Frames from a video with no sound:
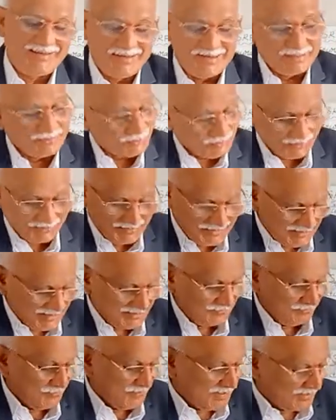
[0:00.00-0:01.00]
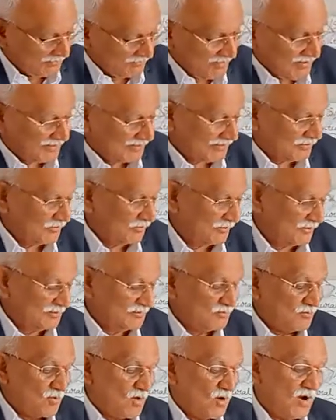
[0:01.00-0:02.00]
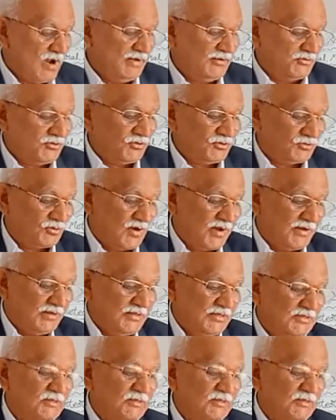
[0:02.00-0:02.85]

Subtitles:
So here what I wrote is moist soil is